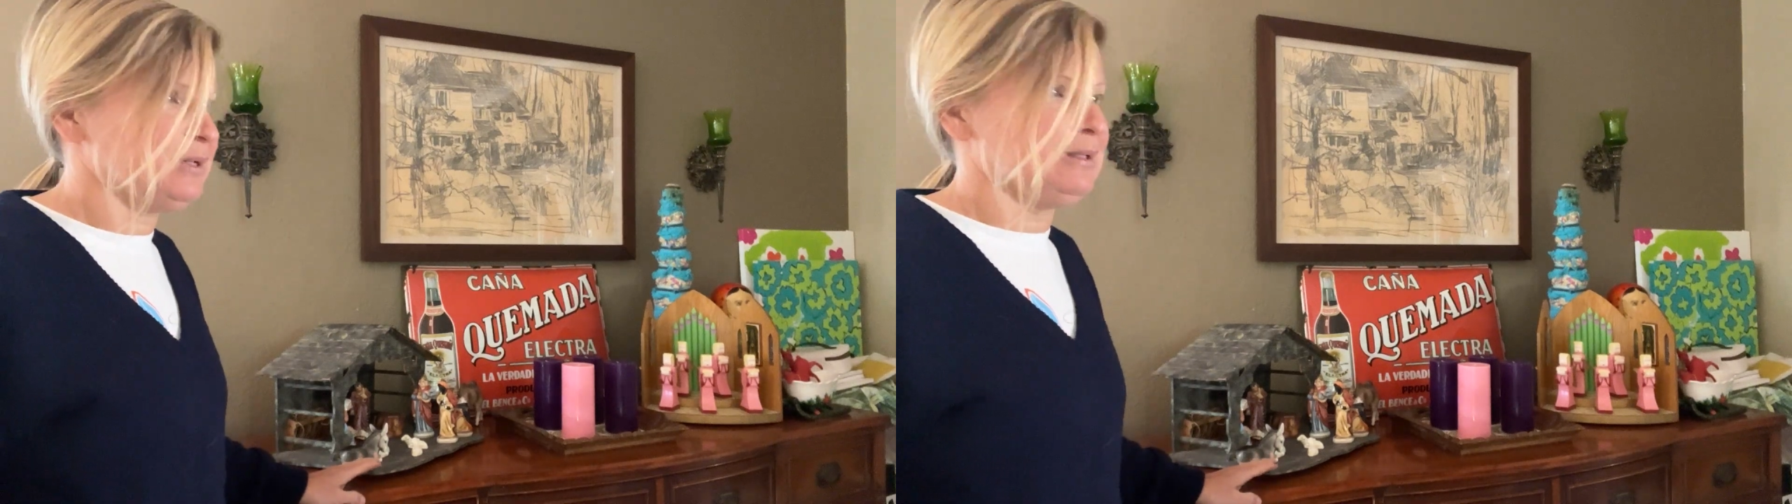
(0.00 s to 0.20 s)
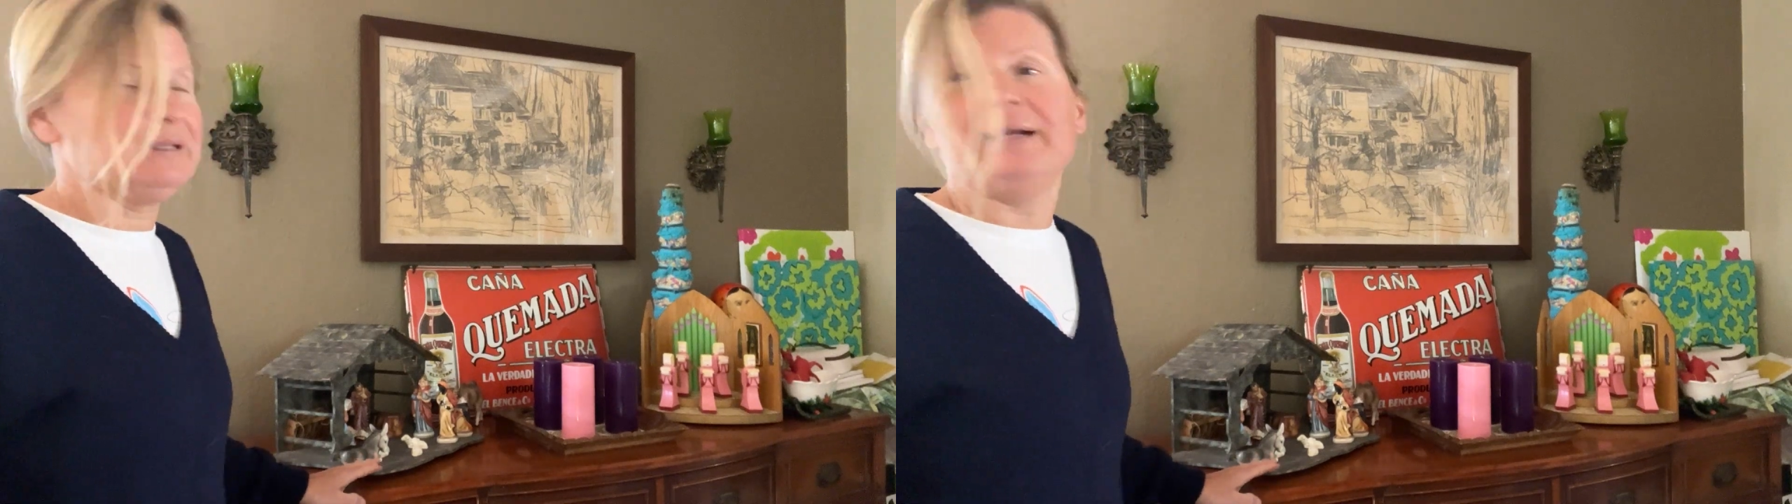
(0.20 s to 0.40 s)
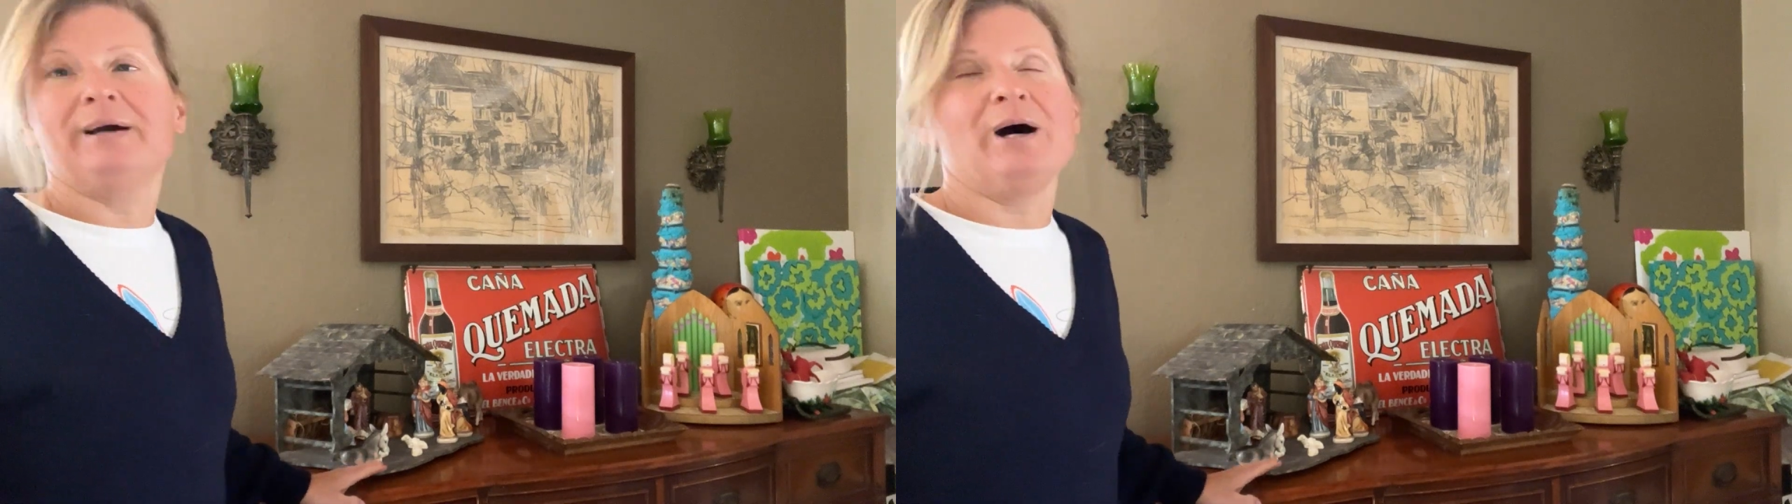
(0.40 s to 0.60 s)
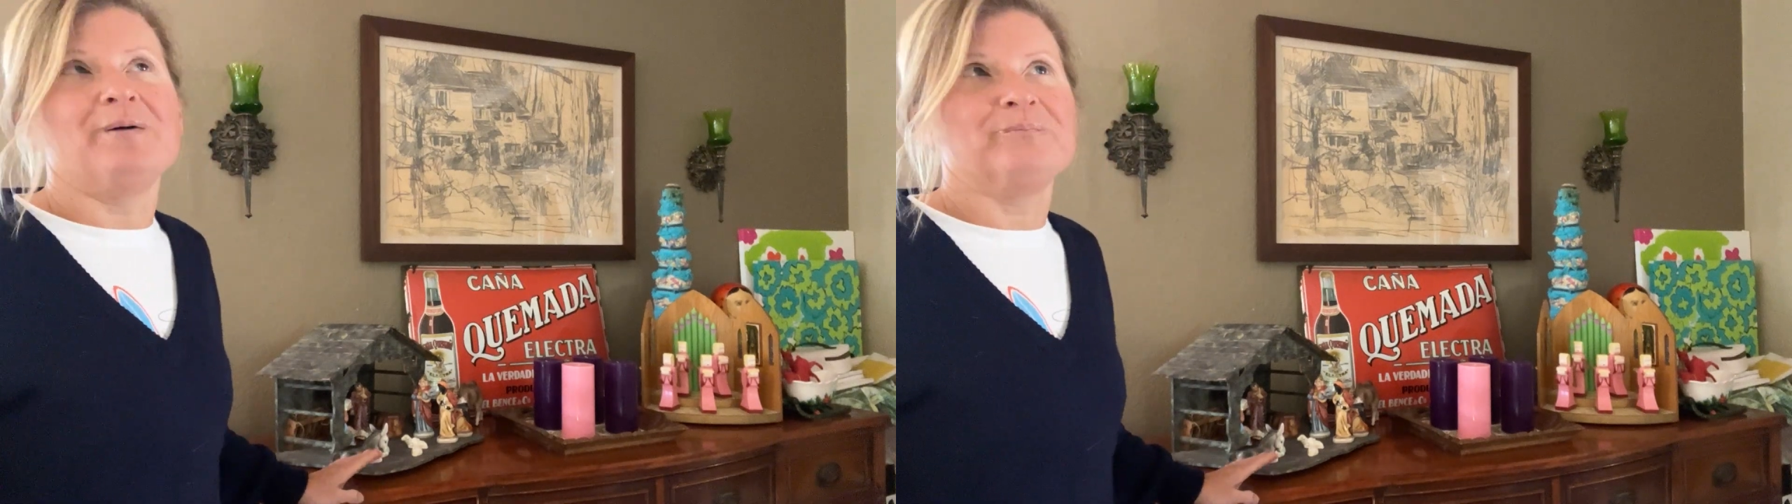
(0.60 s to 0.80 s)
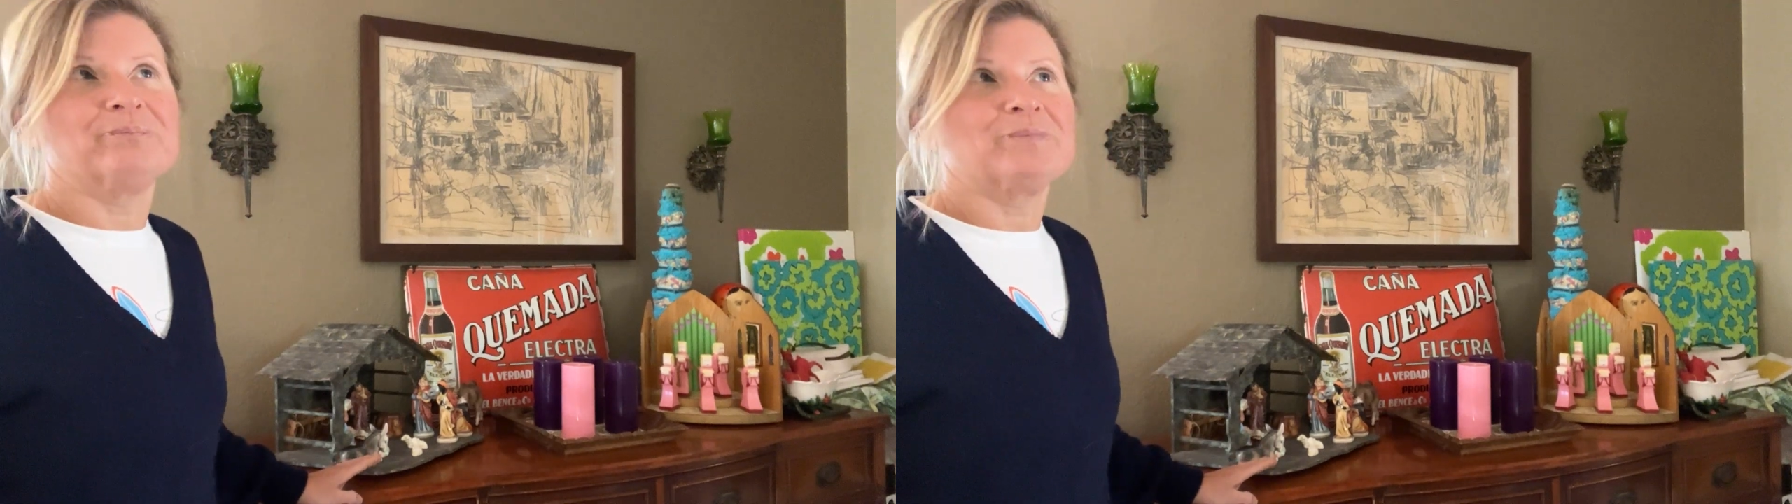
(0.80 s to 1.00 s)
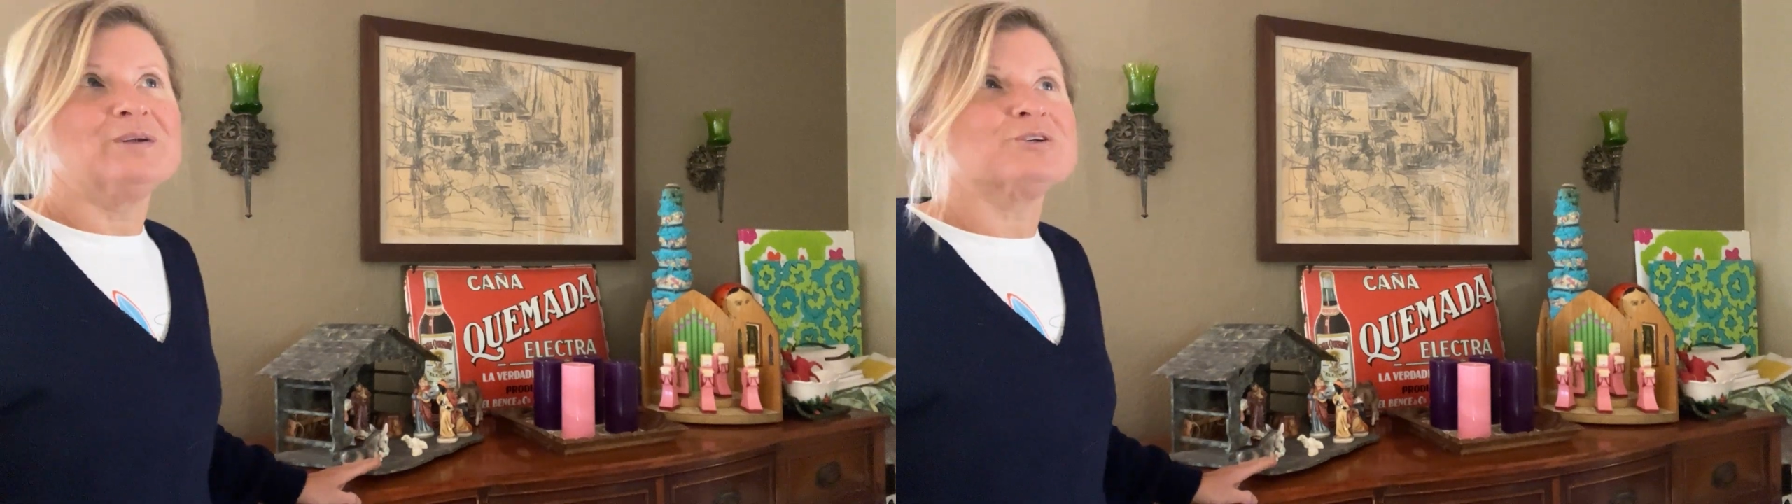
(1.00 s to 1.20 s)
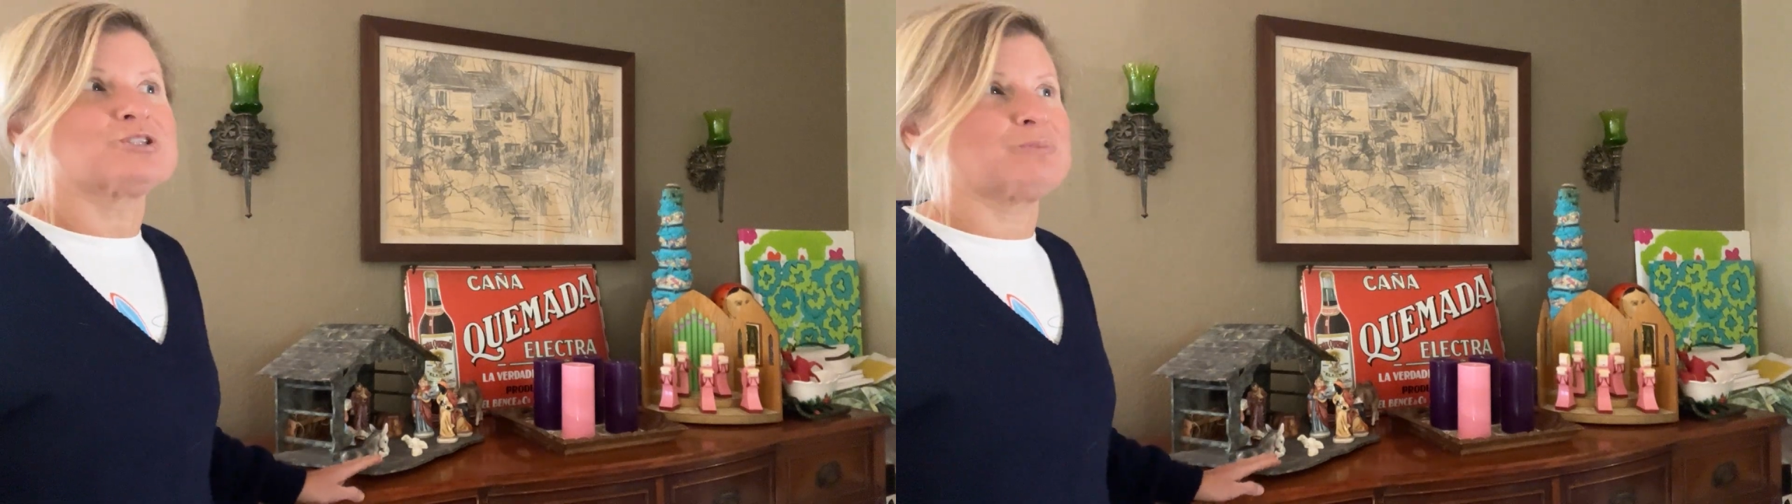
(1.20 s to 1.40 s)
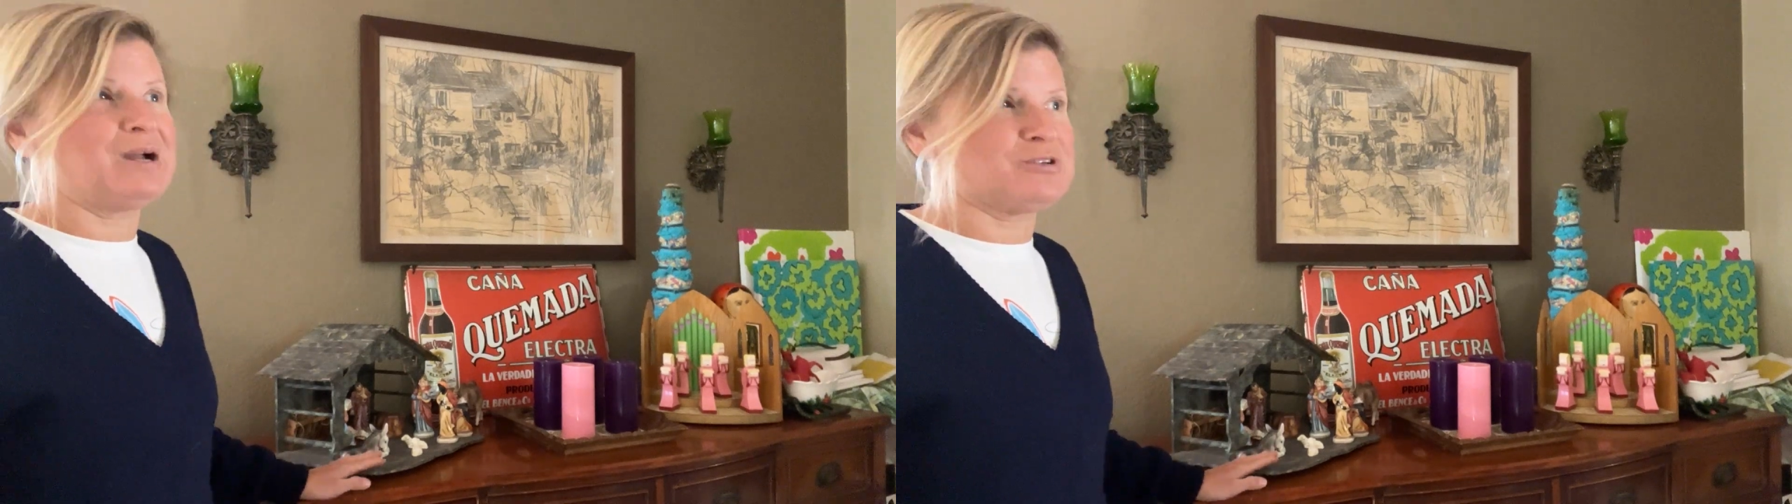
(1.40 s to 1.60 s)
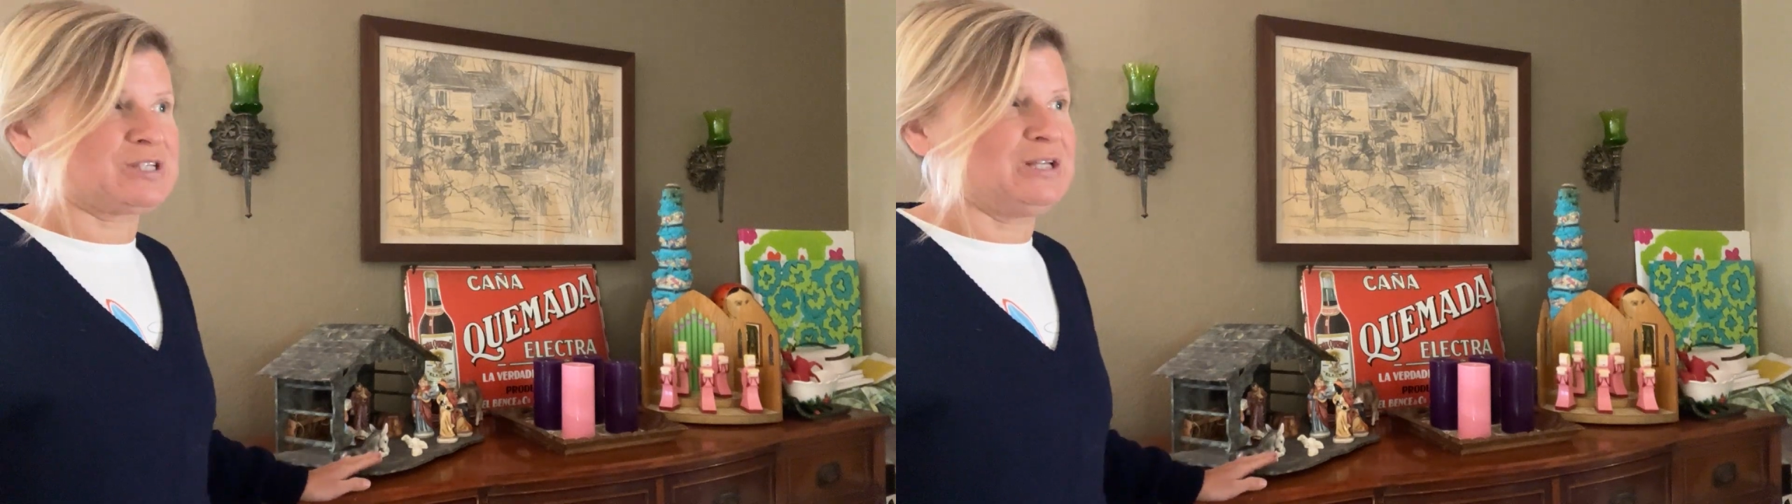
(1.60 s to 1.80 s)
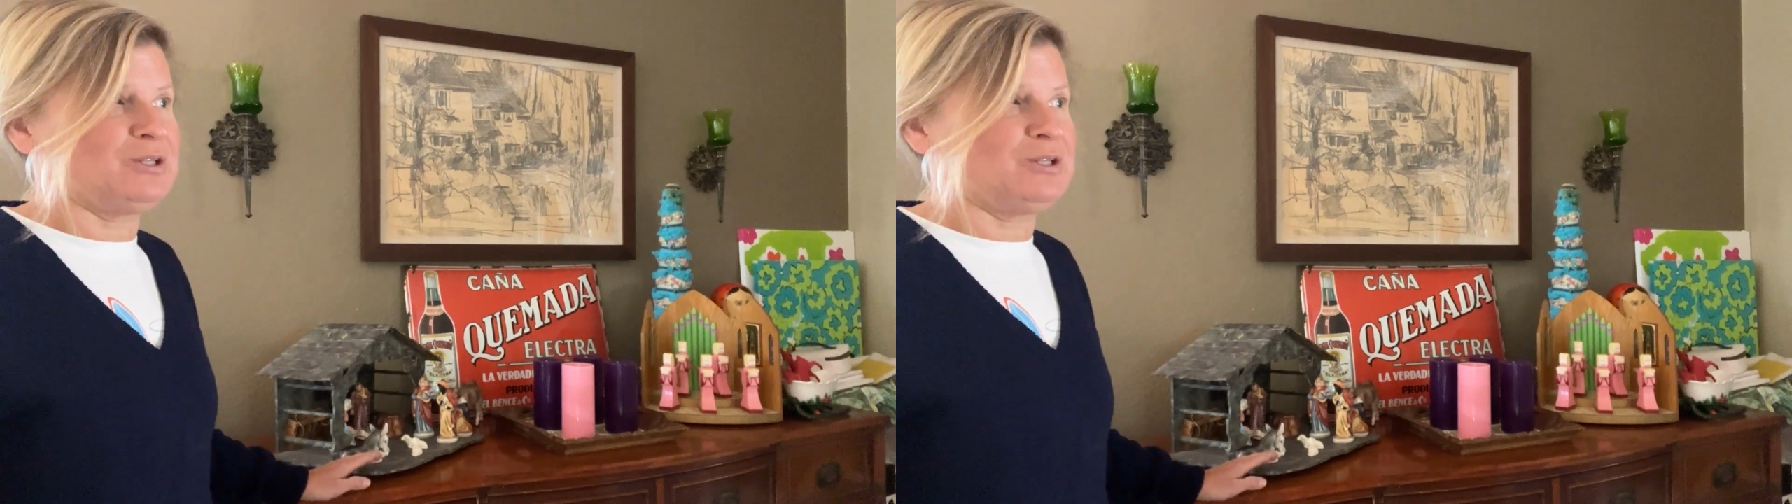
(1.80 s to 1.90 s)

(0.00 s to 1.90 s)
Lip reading: Zarowski.